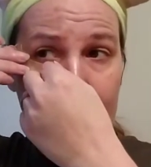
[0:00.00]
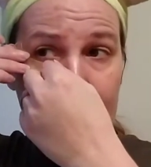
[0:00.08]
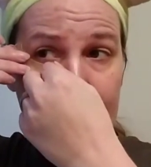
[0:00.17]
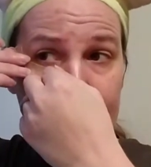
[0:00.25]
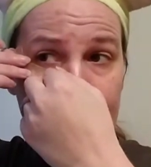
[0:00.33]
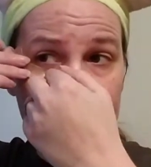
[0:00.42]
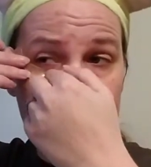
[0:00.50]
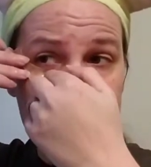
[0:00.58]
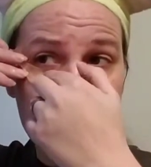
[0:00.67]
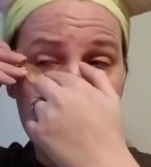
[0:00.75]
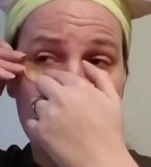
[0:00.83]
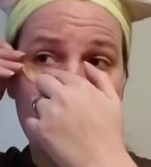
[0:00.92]
Like
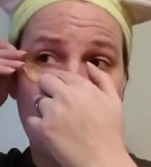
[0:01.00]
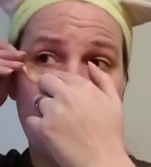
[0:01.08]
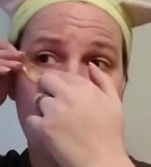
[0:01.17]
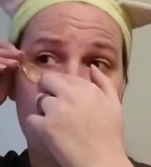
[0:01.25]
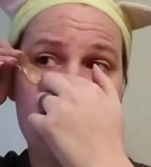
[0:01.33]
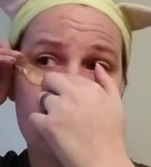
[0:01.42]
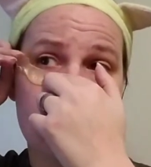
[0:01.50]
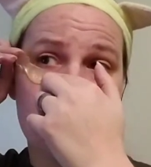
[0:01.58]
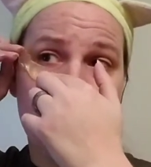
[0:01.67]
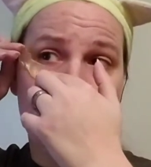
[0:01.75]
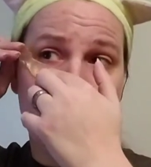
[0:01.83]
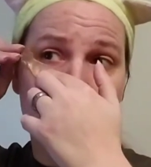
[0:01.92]
this, I guess?
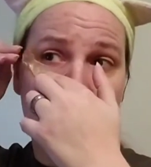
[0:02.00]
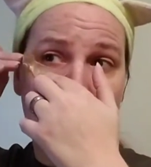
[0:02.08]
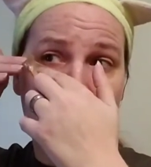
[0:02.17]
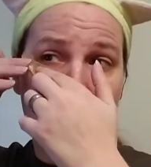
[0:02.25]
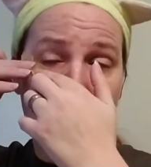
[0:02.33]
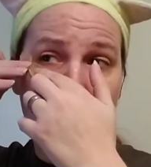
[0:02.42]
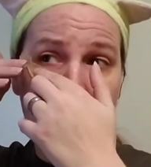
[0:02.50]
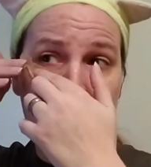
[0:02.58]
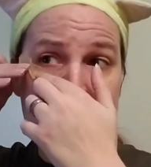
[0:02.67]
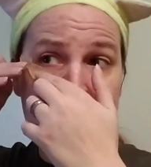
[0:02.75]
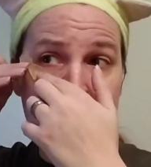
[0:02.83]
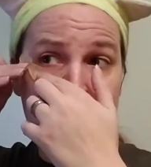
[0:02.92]
I
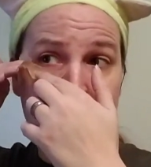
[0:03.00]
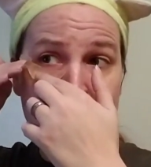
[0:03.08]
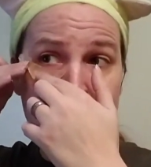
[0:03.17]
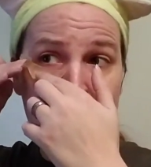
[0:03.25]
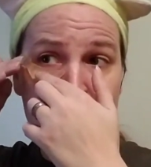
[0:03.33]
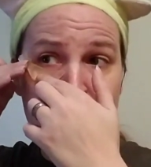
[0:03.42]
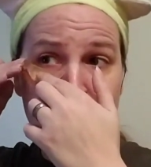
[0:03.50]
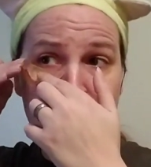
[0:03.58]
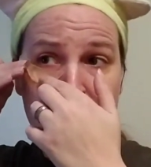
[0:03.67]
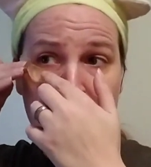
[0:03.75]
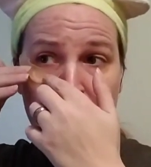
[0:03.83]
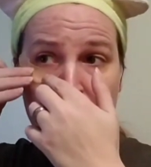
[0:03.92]
haven't seen anybody else do a
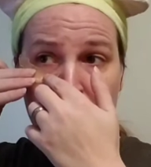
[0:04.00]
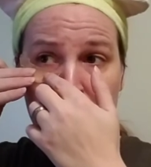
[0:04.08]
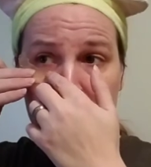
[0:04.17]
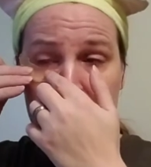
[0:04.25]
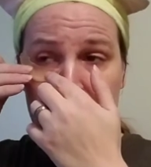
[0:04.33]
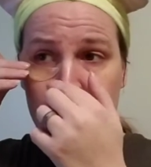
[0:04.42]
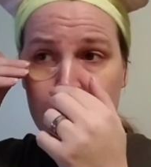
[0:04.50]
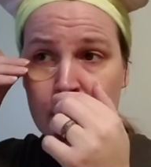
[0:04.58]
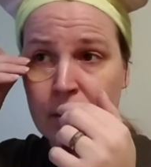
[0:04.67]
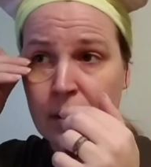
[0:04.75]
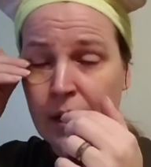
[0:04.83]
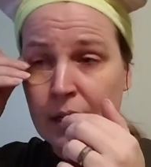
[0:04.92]
video on them, so...
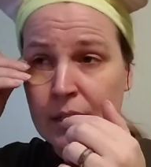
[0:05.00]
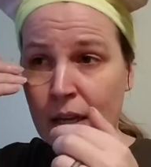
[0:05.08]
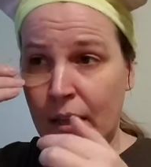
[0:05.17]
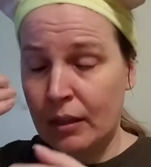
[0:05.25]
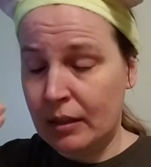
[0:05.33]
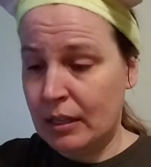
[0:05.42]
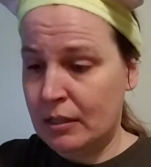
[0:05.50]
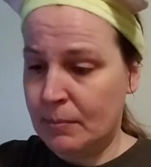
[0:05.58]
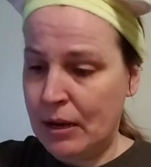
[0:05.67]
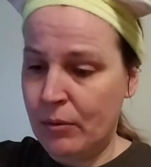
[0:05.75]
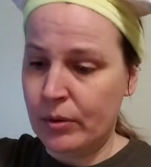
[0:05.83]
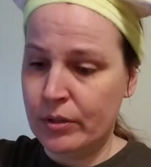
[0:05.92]
Actually, I think that's
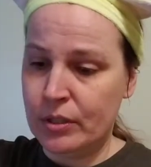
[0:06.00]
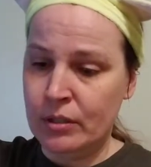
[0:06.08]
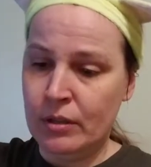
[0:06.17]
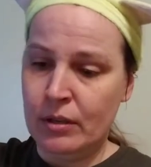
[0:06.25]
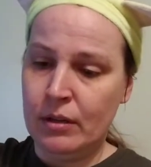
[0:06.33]
backwards.